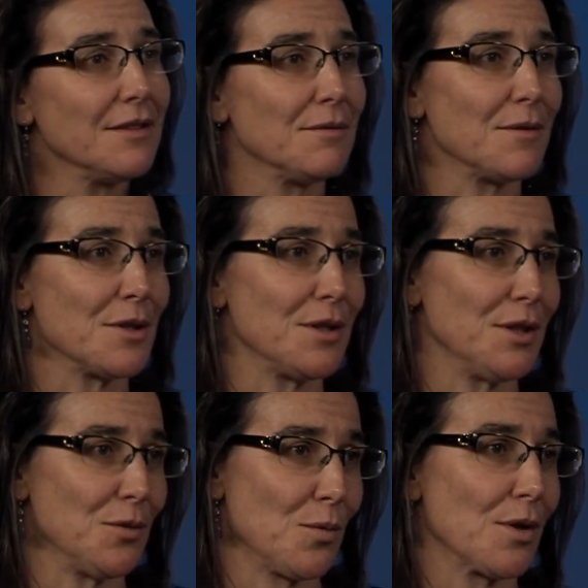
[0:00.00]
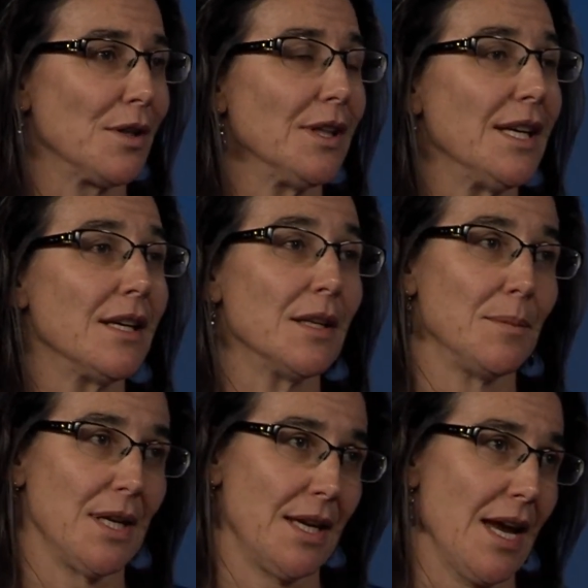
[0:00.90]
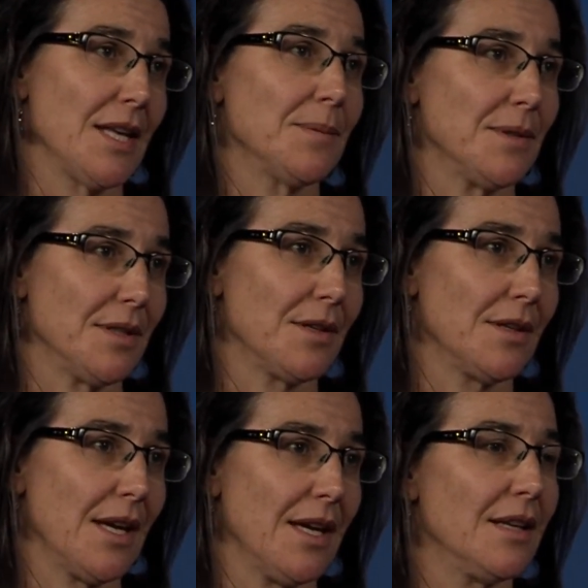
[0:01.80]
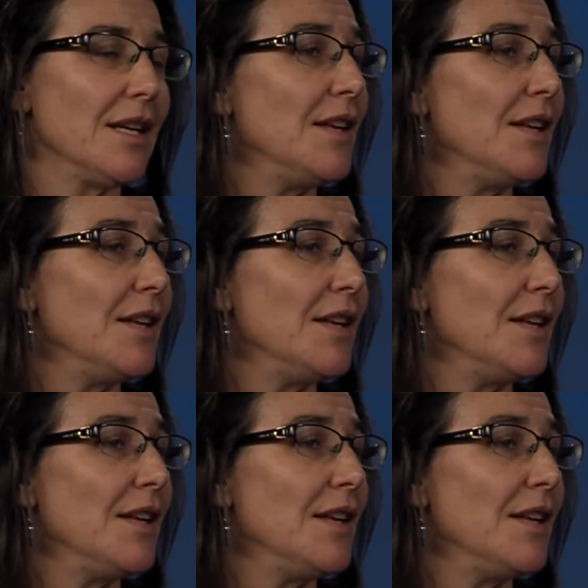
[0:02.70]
versus Worley, Columbia Gas was their client. And